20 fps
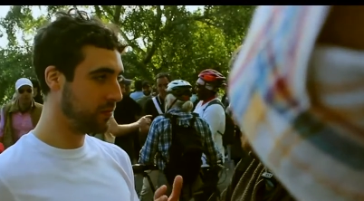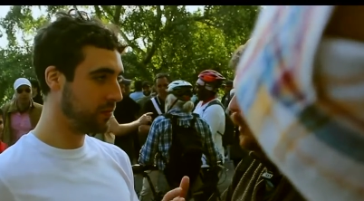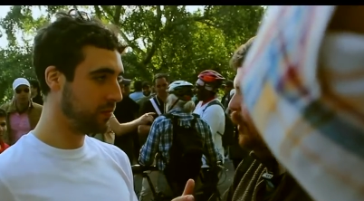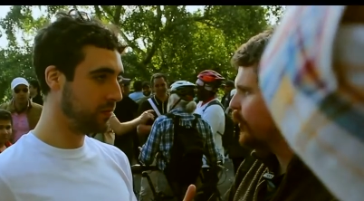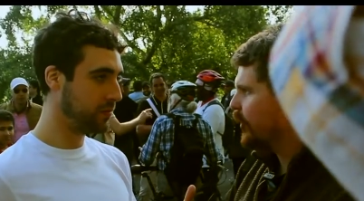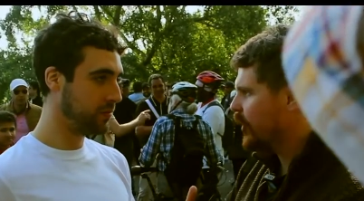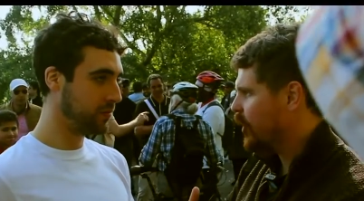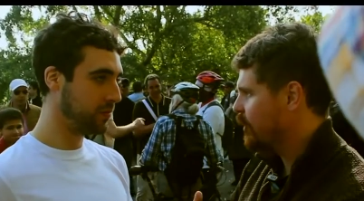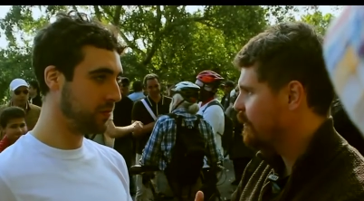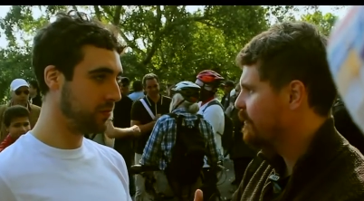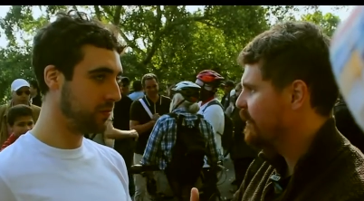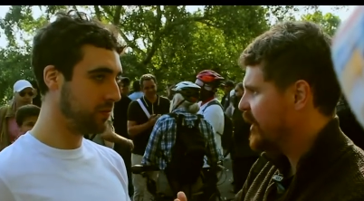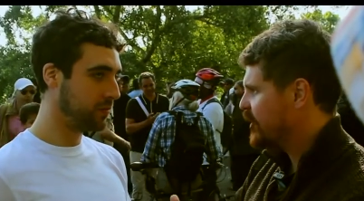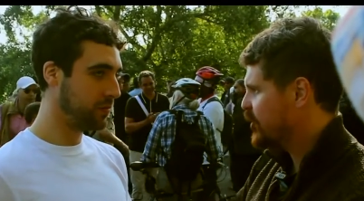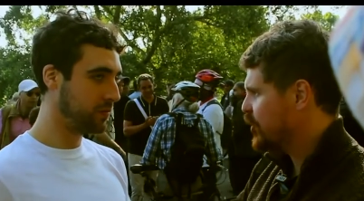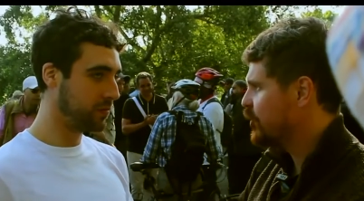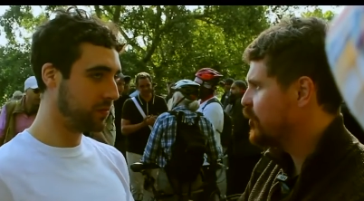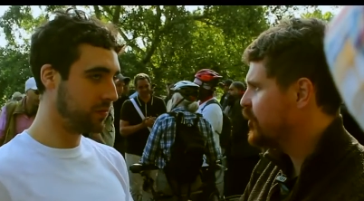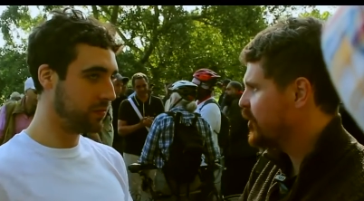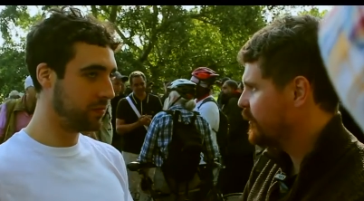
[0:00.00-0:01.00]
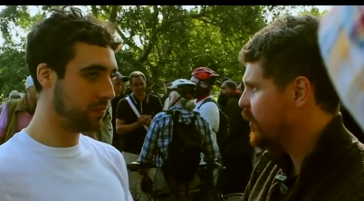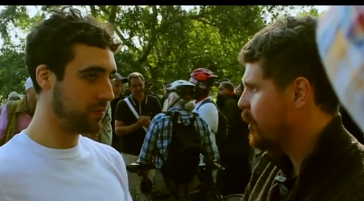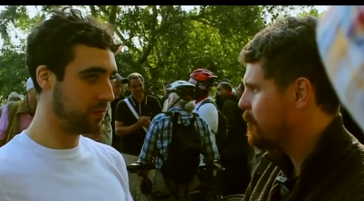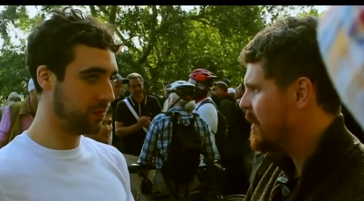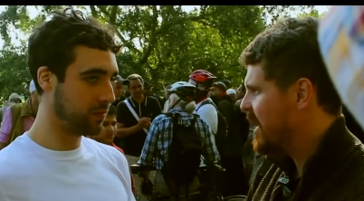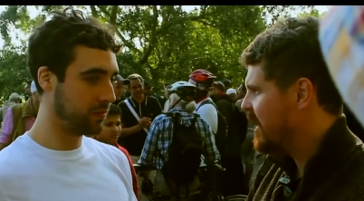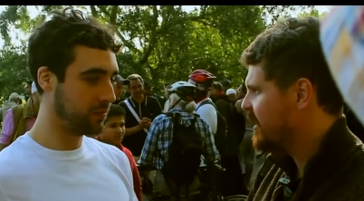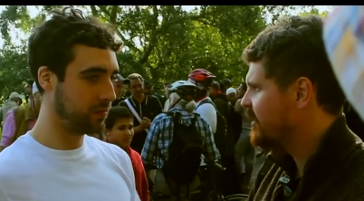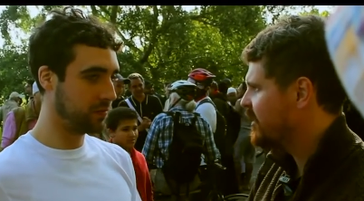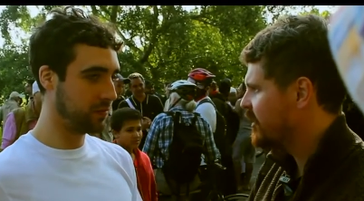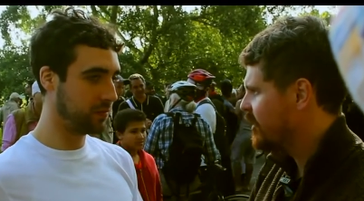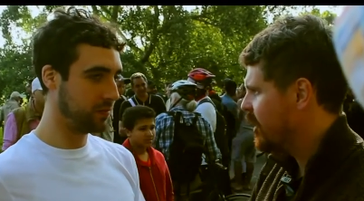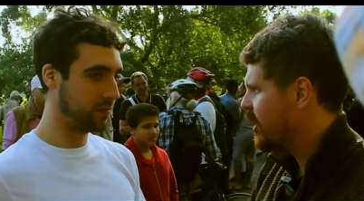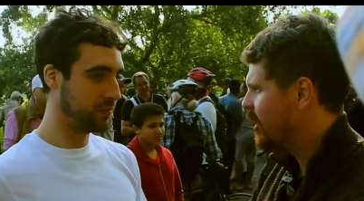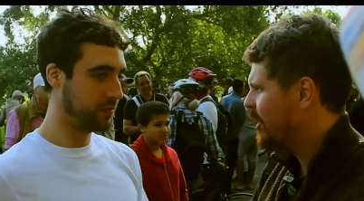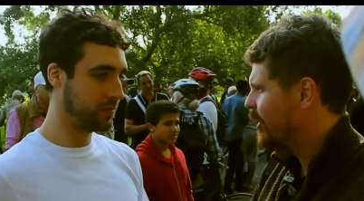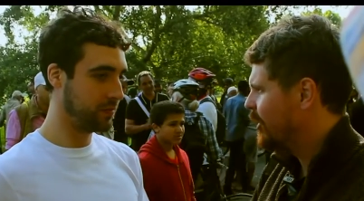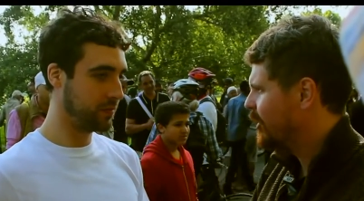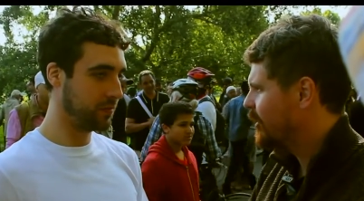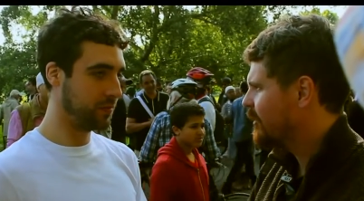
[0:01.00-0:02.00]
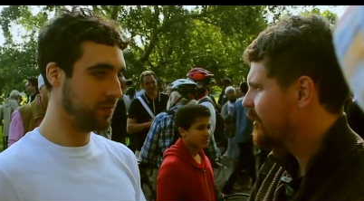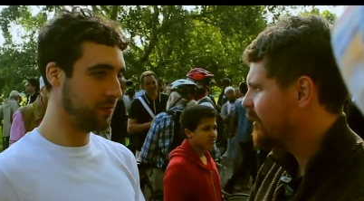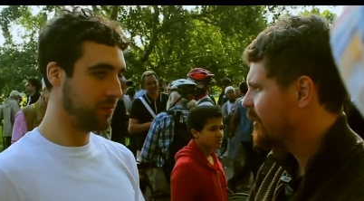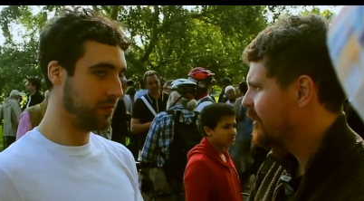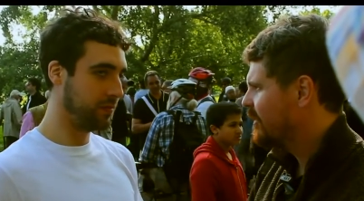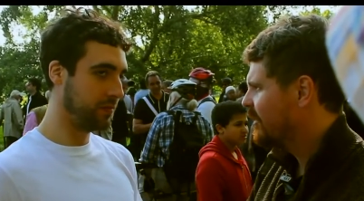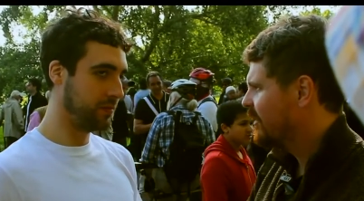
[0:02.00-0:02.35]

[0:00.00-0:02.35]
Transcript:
Speaker 1: follow the convictions of your mind and heart.